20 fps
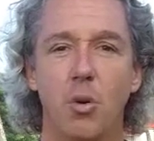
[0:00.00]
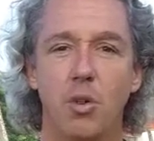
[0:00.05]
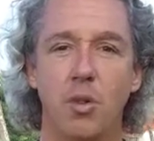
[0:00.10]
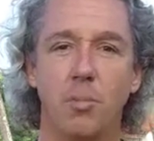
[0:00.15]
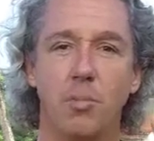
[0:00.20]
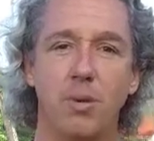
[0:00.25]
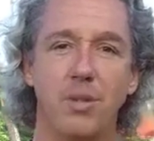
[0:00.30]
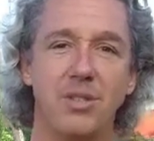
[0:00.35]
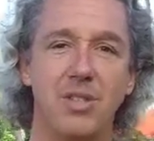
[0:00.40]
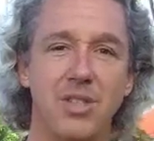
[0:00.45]
or
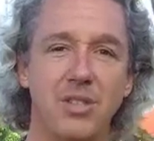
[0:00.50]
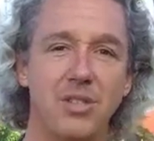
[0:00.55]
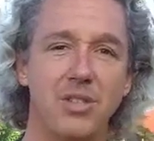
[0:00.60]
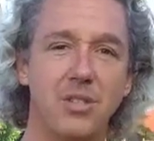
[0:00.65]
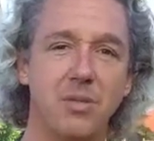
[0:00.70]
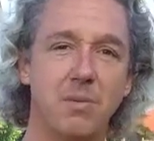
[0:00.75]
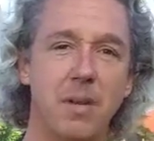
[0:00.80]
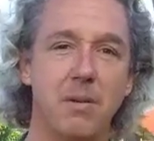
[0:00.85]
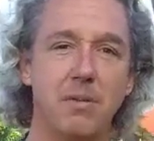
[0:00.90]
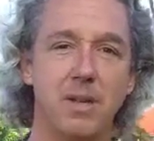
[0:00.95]
the
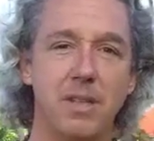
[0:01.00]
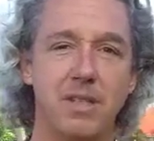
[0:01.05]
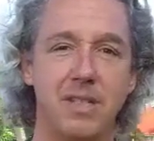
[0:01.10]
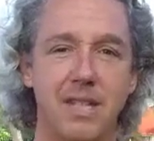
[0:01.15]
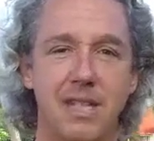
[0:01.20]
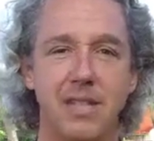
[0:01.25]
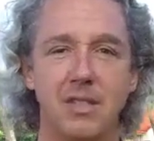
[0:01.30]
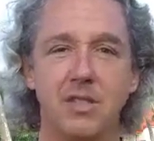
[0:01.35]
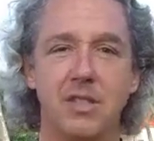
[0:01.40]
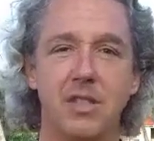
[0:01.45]
position to be able to
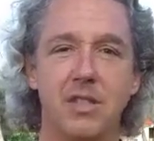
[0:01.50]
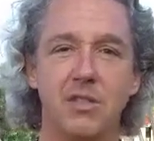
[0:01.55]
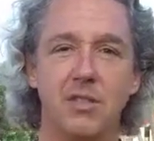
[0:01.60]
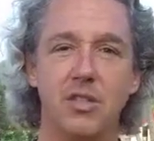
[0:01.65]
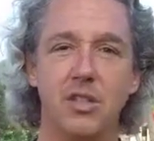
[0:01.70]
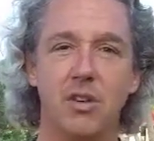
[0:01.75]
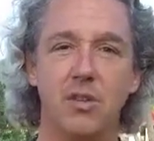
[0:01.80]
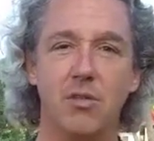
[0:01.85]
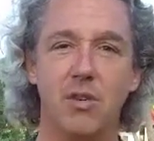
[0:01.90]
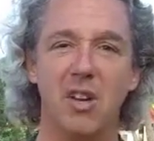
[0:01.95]
teach these
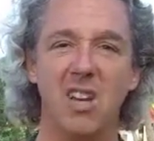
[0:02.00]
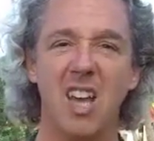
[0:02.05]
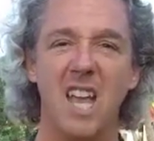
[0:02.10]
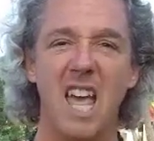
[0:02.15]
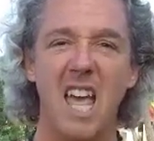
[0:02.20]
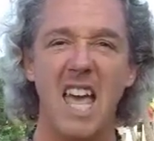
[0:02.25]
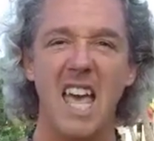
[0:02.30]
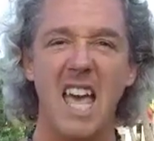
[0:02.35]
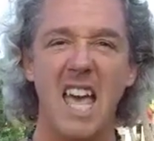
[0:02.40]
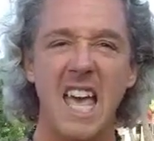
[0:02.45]
children
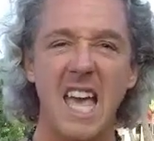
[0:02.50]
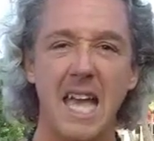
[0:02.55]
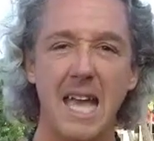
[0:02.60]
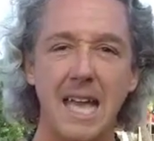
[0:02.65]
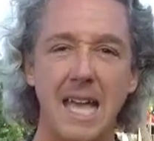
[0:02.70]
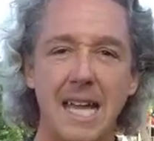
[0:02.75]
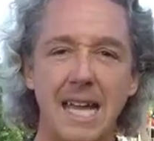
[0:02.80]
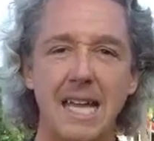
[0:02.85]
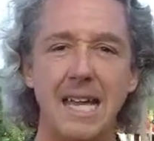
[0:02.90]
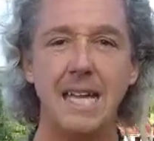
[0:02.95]

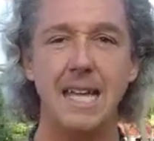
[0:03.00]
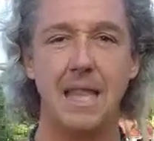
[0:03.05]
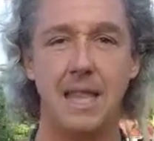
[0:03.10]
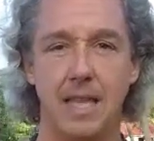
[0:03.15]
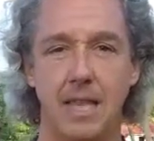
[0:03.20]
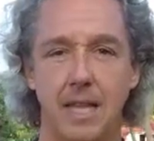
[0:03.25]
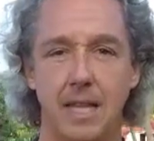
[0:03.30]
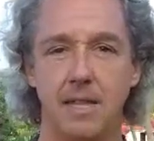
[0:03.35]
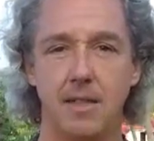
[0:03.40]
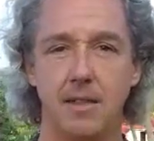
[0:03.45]

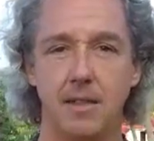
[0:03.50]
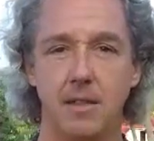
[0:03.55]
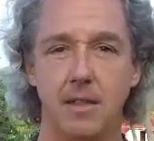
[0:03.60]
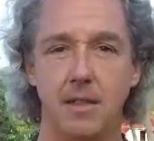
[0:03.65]
anything?